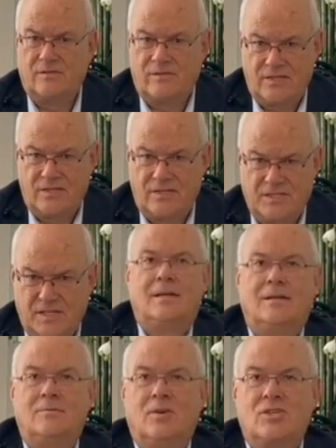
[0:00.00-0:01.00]
Visa,
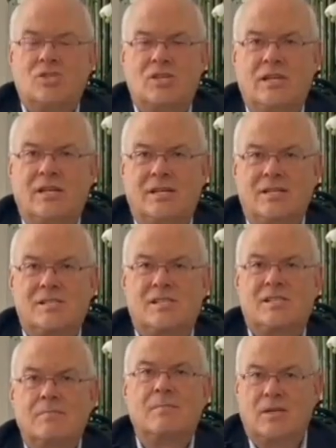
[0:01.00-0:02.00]
which is
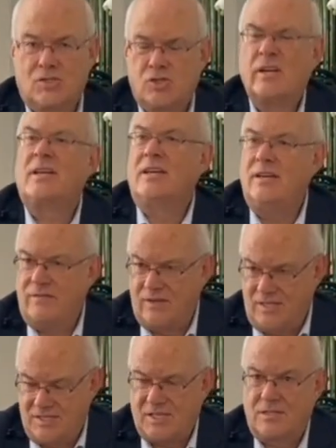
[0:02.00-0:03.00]
a tricky
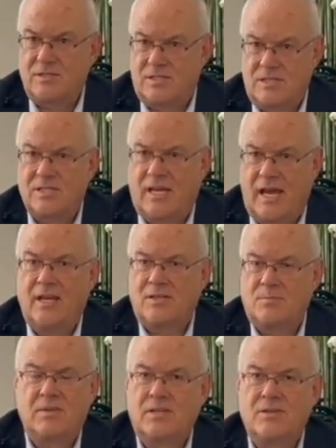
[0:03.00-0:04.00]
visa to get
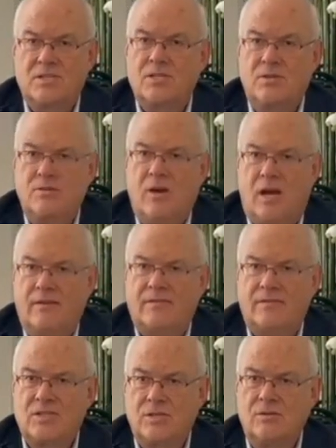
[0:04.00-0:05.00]
because you have
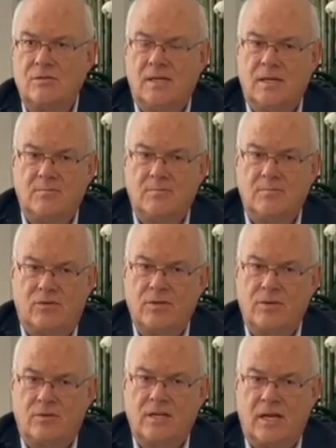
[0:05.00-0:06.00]
to, before you
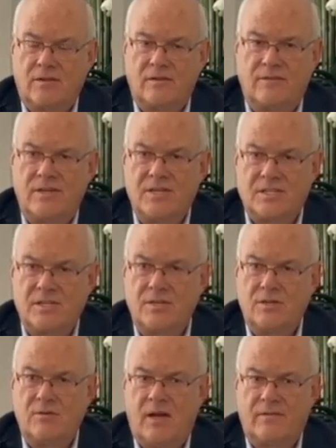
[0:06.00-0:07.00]
can get the visa,
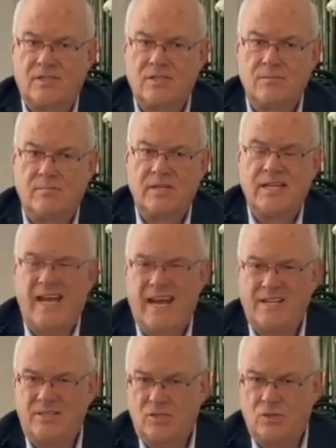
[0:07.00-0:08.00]
you have to be
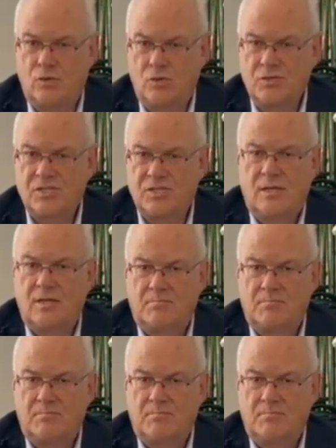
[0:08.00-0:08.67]
endorsed